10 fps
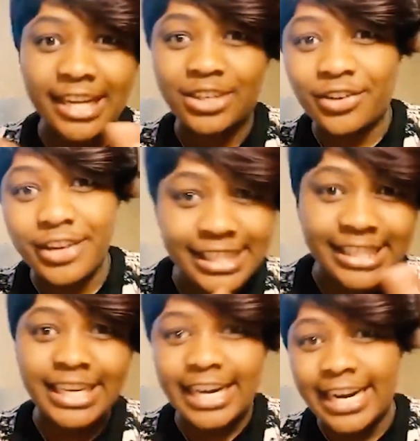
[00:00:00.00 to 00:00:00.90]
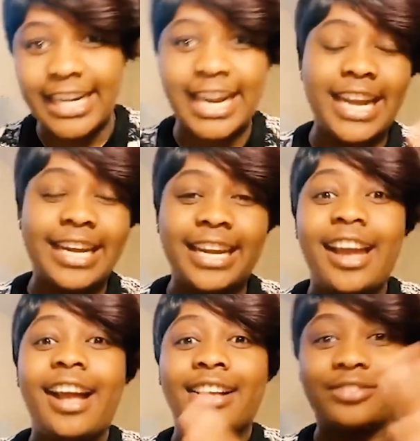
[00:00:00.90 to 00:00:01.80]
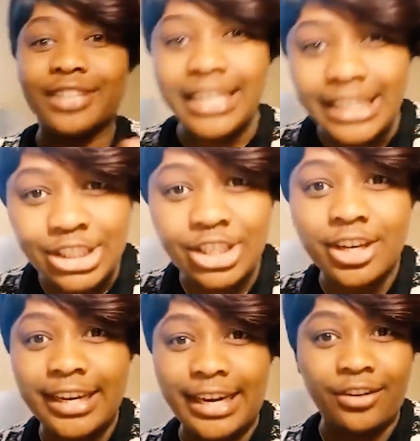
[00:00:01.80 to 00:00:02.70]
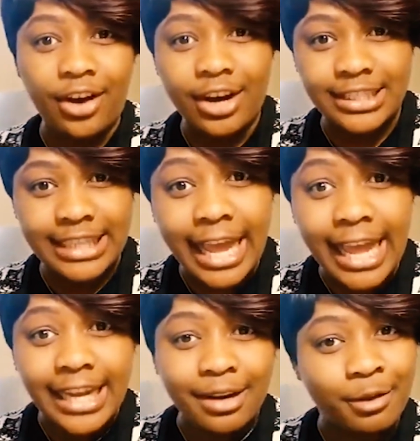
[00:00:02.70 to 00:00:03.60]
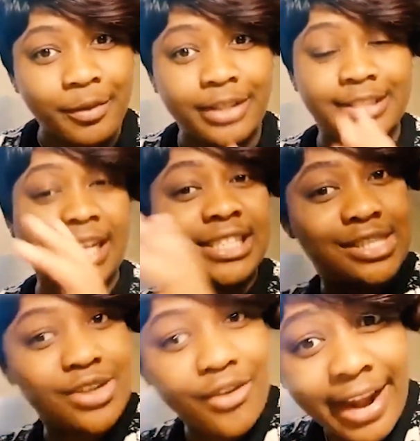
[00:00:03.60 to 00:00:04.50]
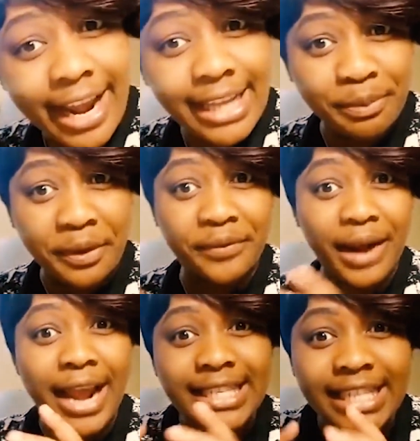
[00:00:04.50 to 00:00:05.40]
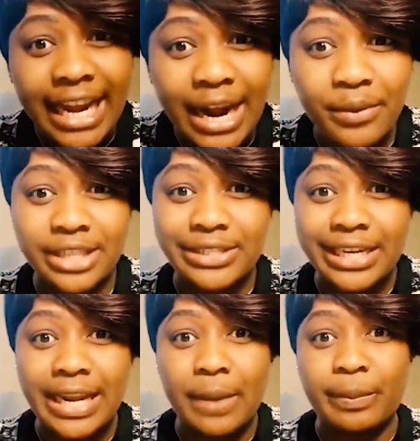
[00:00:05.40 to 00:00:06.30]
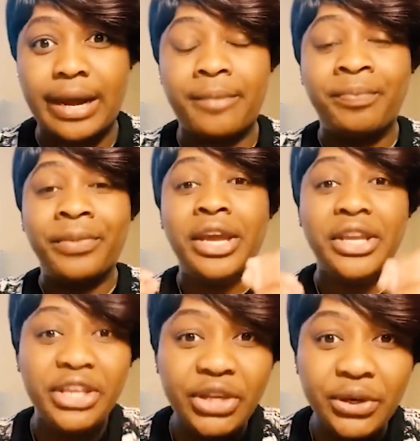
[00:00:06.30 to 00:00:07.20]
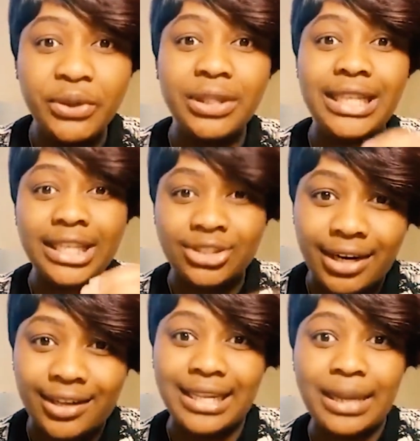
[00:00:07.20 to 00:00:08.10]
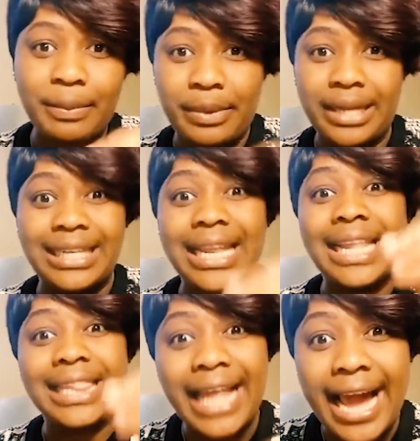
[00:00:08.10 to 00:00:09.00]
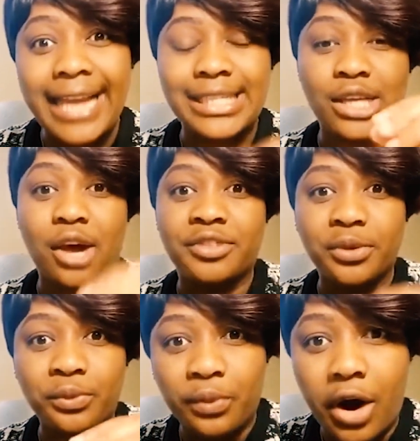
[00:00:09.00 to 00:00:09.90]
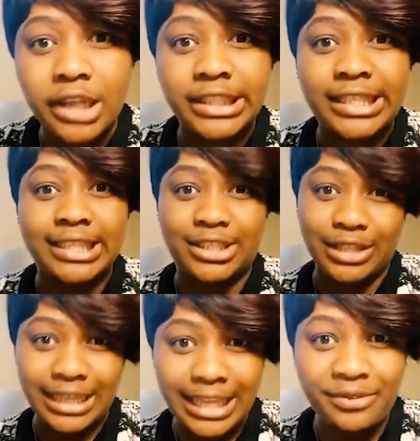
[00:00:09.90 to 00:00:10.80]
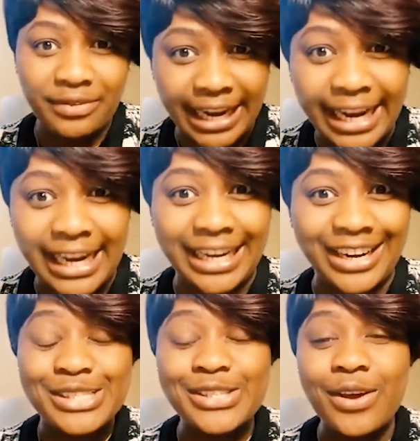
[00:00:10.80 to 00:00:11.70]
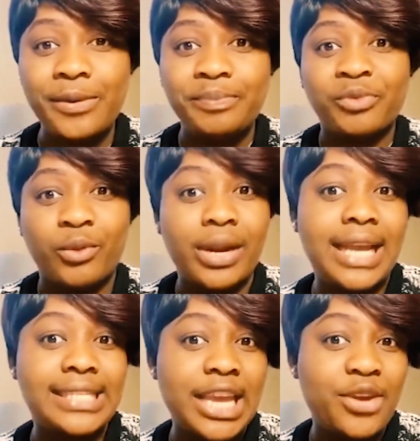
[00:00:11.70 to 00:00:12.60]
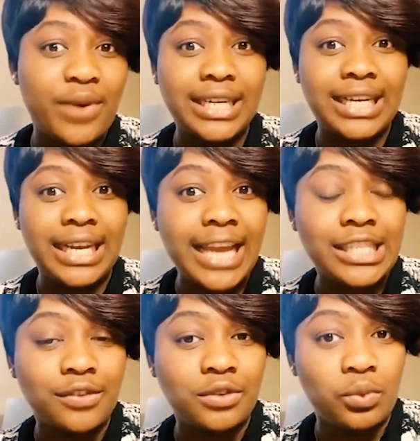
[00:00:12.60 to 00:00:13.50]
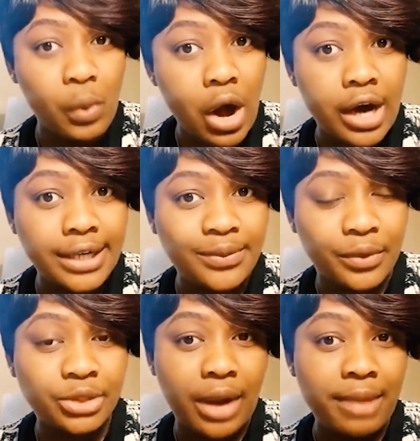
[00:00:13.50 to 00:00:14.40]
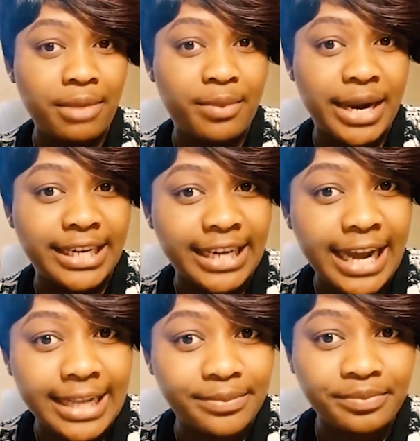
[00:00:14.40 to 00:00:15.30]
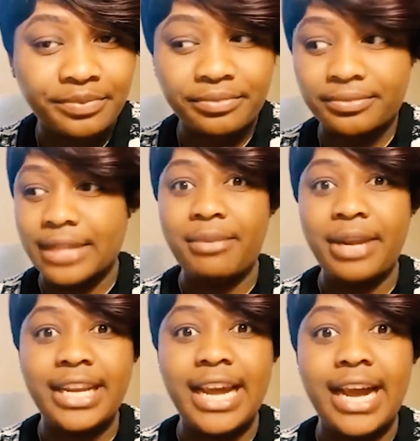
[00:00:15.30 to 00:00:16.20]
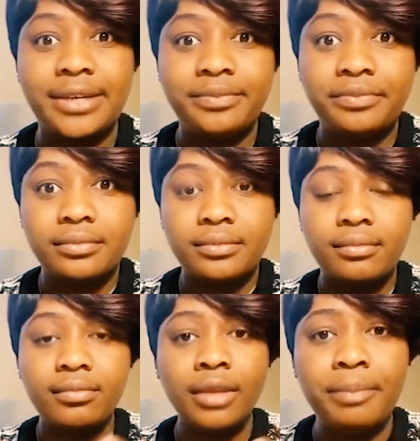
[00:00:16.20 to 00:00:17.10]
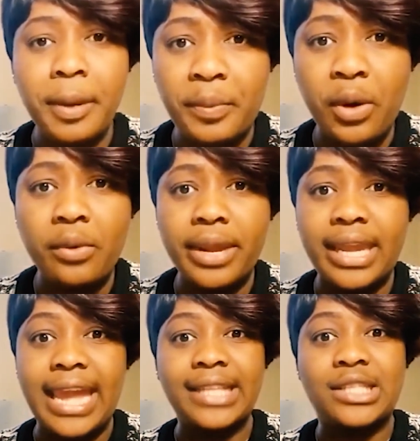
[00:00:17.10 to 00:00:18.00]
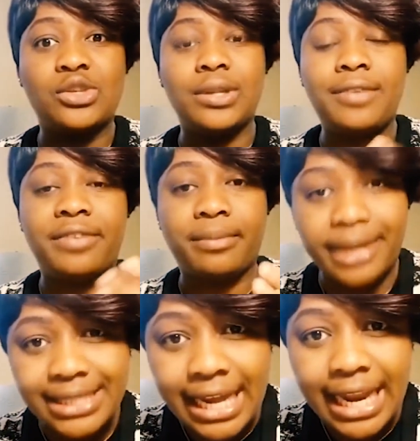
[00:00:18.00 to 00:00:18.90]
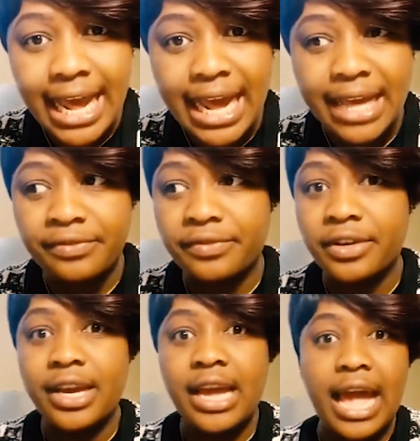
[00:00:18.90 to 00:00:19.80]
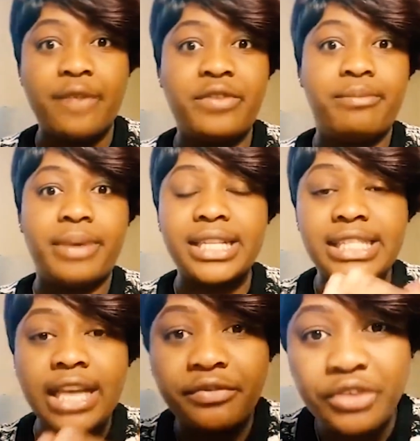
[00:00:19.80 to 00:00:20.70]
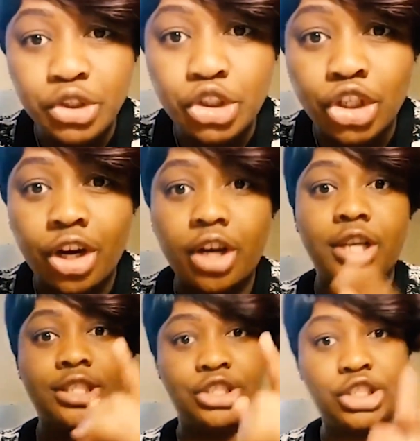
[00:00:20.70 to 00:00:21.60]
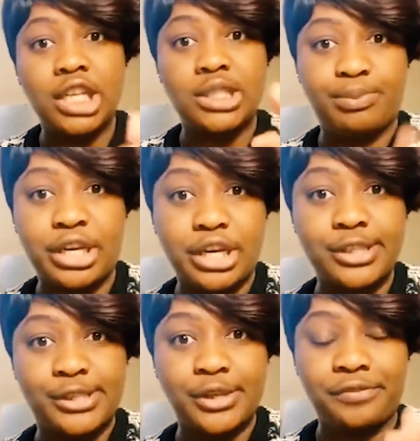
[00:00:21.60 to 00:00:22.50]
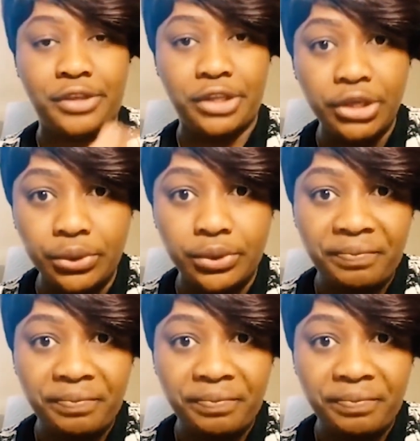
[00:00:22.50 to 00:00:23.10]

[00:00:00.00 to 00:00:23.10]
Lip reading: and Christian and religion and all that. That is correct, but right here we're talking about you literally being the light of the world that you live in. So when I say you are the light of the world, what do I mean by that? I mean that people will get to live a better life, have a better future just because of you.